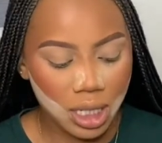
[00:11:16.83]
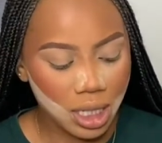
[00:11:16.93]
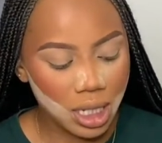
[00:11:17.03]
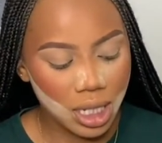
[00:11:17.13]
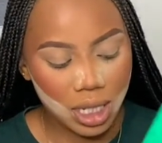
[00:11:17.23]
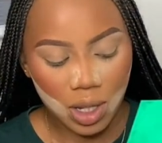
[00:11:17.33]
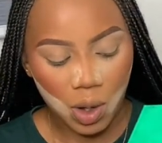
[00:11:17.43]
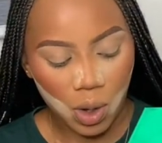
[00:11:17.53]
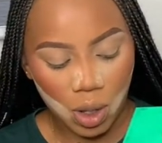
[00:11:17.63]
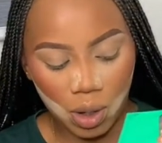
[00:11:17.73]
this
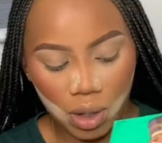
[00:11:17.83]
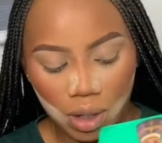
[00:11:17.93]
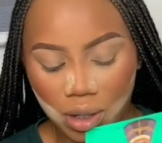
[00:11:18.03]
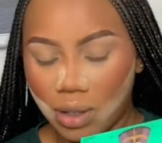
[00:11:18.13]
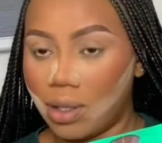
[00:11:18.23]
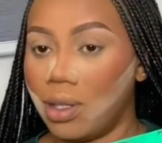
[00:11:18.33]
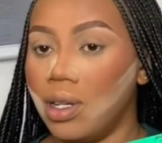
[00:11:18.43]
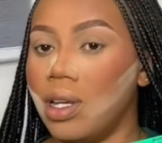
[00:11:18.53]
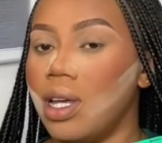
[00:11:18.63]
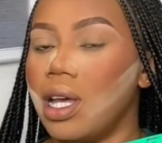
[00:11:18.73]
color,
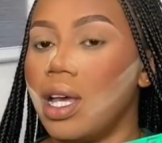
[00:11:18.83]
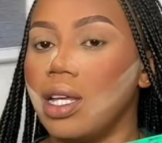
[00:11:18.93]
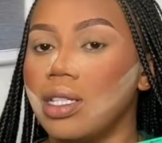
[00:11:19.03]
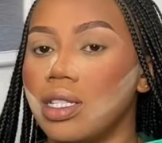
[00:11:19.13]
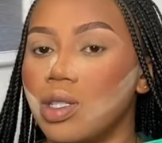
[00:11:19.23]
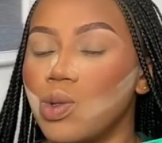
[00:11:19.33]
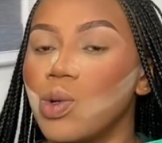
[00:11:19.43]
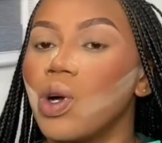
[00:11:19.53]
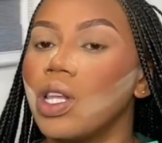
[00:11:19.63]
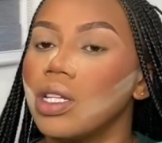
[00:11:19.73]
these two
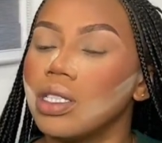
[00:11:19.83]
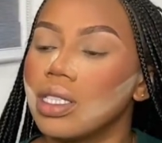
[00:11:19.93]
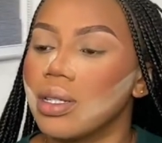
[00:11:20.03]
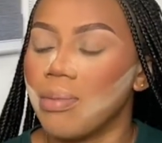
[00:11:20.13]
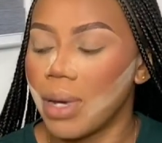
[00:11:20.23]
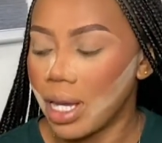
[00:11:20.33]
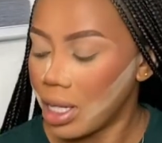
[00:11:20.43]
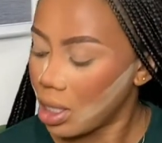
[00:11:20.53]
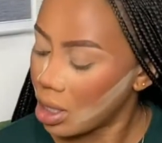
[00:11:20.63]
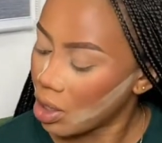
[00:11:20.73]
colors in
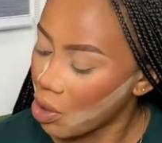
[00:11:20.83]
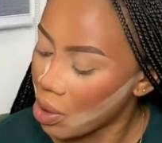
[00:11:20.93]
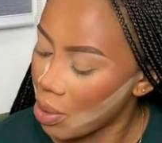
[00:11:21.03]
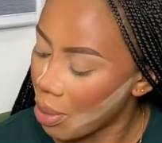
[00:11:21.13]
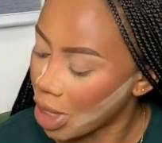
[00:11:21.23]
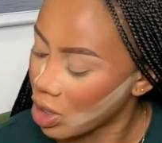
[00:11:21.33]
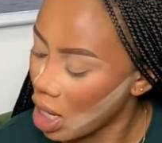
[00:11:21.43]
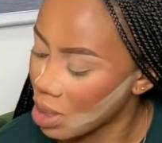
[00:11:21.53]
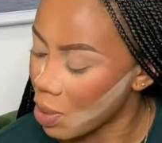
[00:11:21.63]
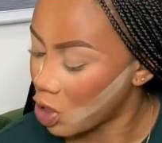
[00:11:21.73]
my
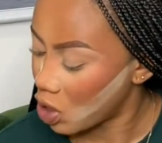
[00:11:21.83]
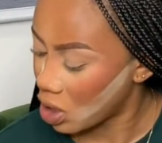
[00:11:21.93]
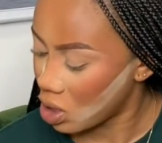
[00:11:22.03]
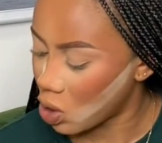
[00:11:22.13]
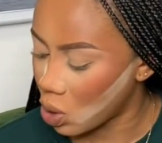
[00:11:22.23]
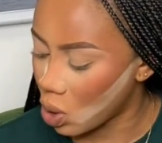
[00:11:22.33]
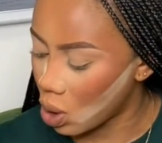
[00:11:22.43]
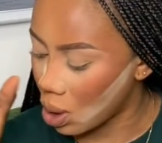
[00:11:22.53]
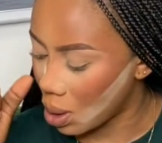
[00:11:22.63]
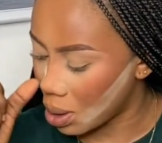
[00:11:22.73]
as my transition
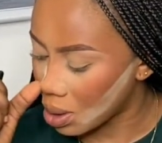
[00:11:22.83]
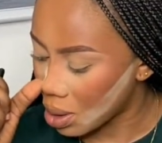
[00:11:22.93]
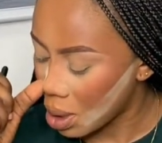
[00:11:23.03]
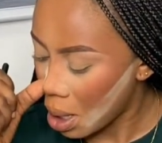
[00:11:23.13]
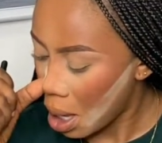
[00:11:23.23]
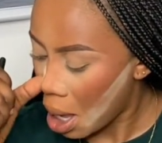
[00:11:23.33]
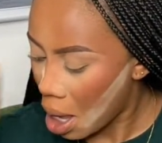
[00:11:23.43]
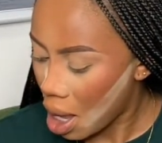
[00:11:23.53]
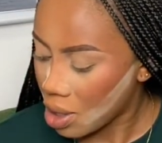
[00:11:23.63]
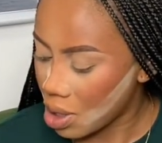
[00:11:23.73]
colors.
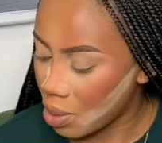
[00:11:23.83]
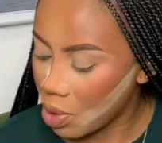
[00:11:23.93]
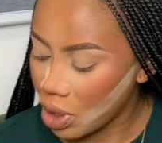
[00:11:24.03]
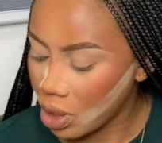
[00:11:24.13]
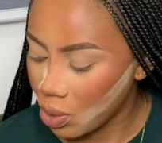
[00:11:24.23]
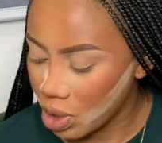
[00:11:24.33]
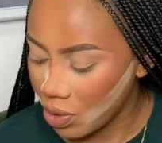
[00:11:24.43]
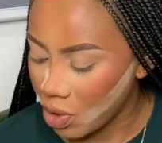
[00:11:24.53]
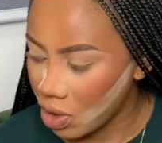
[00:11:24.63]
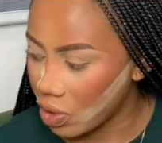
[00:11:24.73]
So I'm going in with a
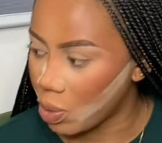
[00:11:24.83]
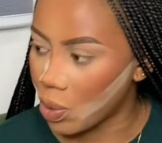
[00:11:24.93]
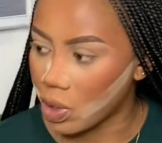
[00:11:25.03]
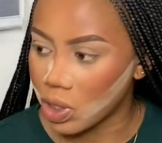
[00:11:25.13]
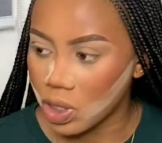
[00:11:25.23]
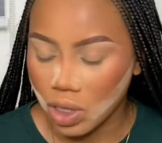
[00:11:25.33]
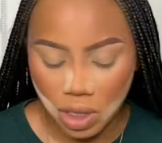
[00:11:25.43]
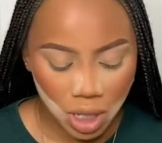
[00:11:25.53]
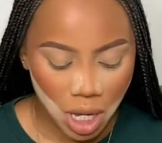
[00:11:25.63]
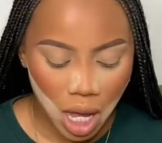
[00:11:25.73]
fluffy brush,
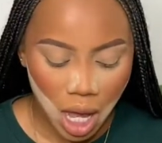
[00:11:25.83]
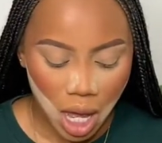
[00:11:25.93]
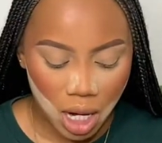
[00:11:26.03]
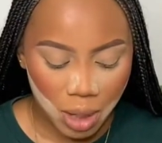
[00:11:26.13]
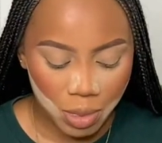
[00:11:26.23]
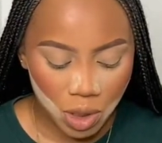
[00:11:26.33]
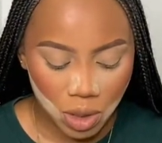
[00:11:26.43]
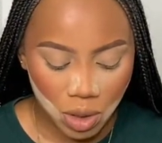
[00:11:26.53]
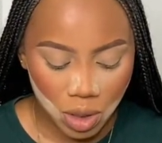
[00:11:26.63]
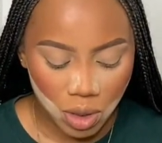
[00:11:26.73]
and I'm just
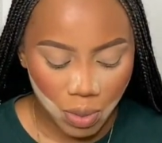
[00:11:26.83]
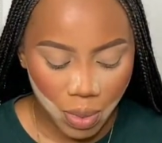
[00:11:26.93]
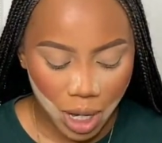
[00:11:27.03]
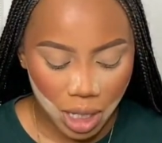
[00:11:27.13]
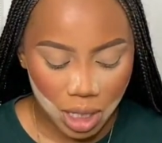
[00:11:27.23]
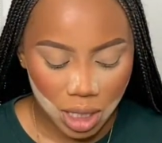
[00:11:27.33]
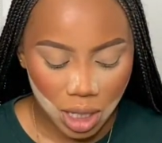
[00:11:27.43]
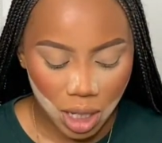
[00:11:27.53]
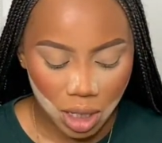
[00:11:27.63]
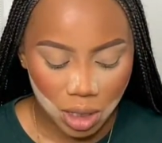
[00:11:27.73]
going to pat
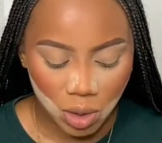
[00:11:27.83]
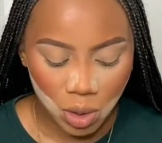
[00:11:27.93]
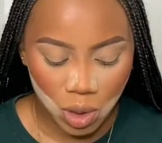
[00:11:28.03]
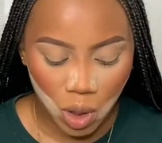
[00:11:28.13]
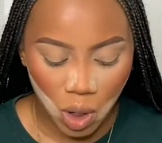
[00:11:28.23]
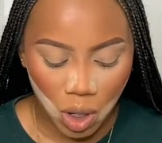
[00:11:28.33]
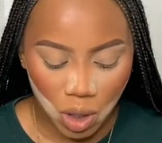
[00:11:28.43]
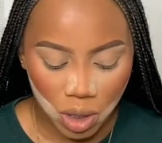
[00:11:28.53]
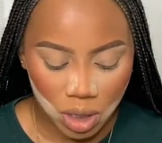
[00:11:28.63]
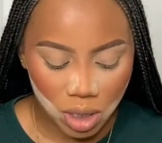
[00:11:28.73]
those
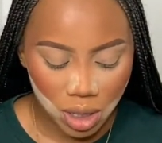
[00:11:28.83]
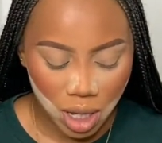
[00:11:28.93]
colors